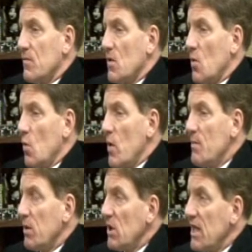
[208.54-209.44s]
we
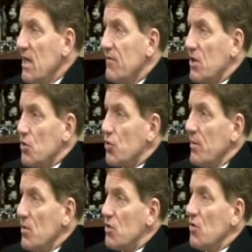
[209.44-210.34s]
believe
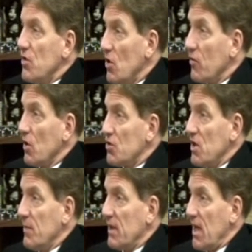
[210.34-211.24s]
contribute to the overall
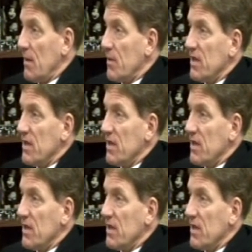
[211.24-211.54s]
achievement gap.